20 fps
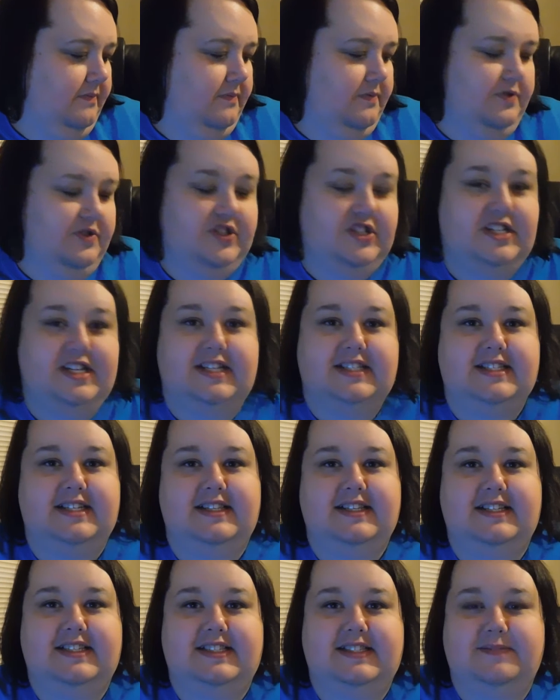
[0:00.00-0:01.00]
She
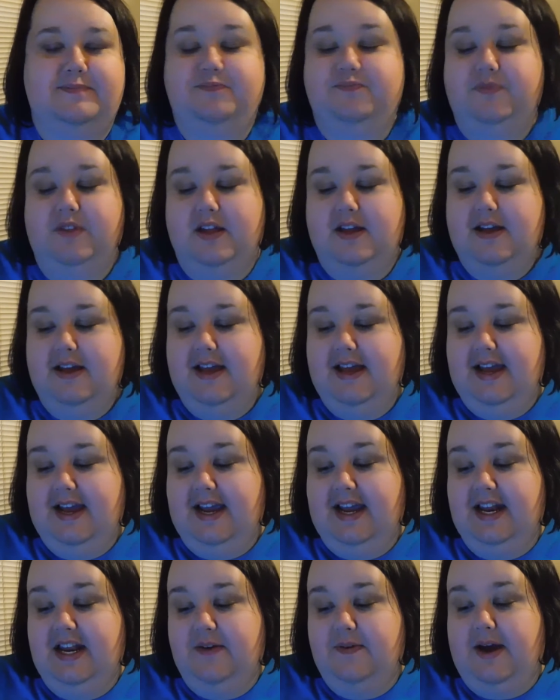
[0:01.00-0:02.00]
doesn't listen.
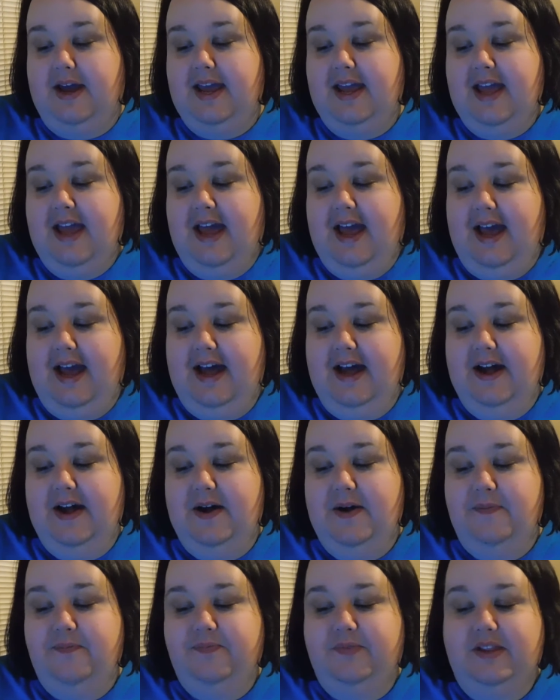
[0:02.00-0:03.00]
Anyway,
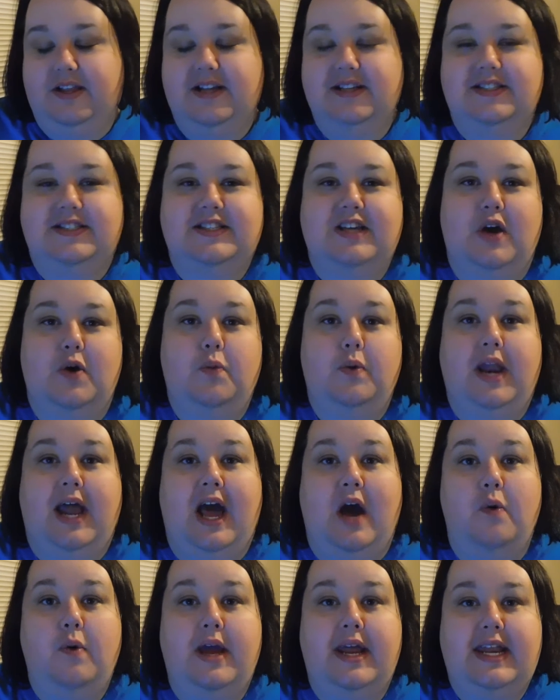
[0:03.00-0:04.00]
so when
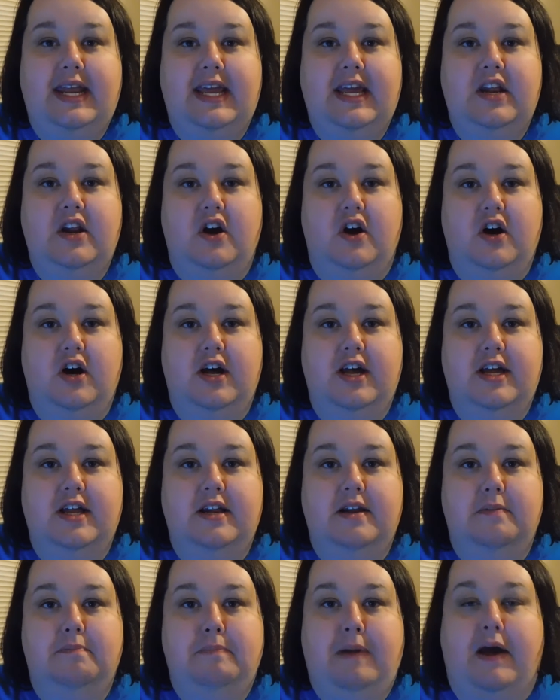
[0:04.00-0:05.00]
I weighed in
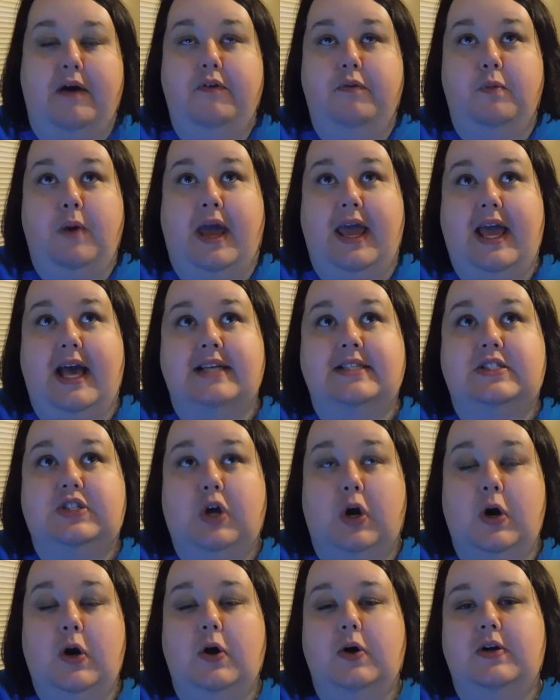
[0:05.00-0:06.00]
on my weight, I
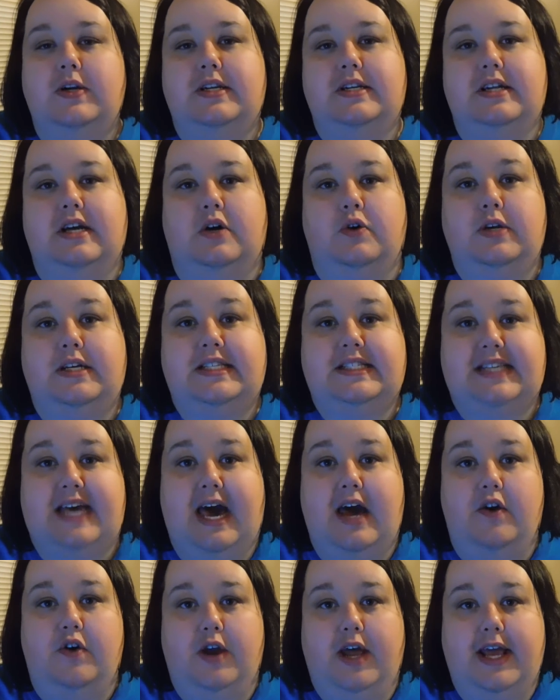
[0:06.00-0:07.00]
started on a
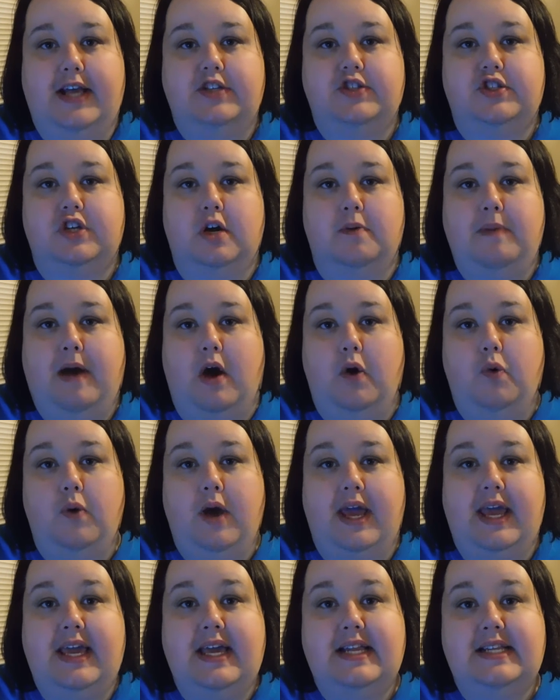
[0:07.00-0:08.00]
Saturday, so my
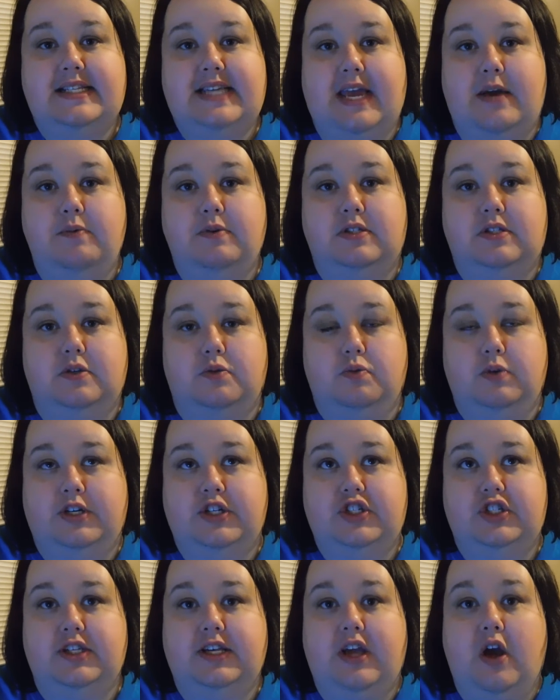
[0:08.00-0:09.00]
weigh-in date was
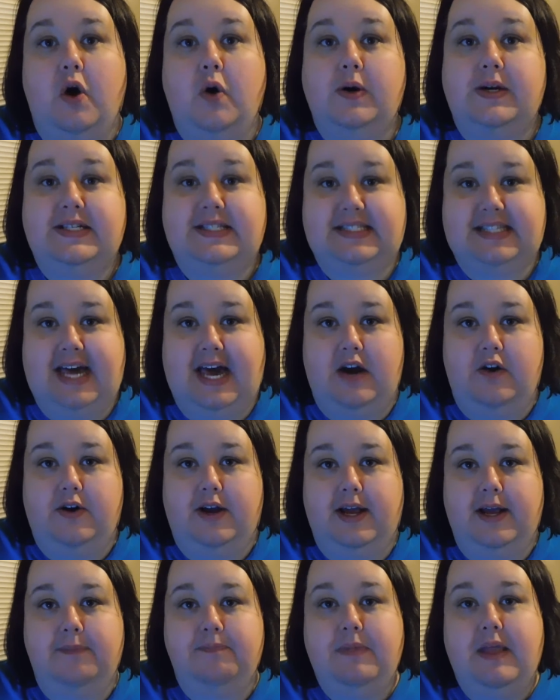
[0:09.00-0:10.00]
originally on a
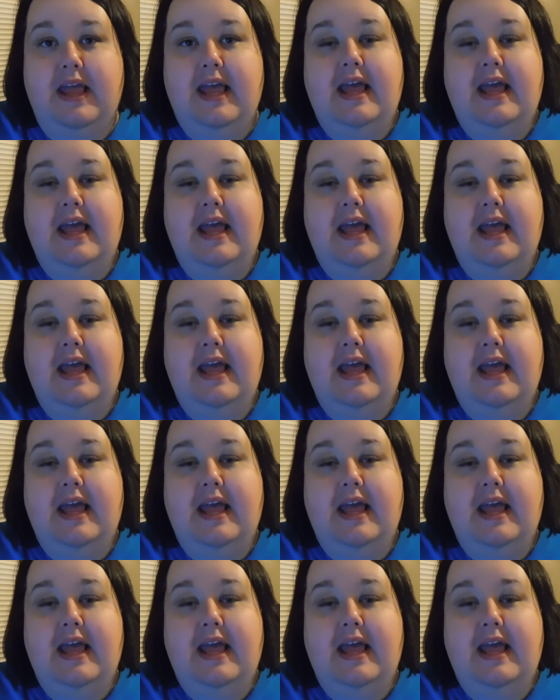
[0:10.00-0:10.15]
Saturday.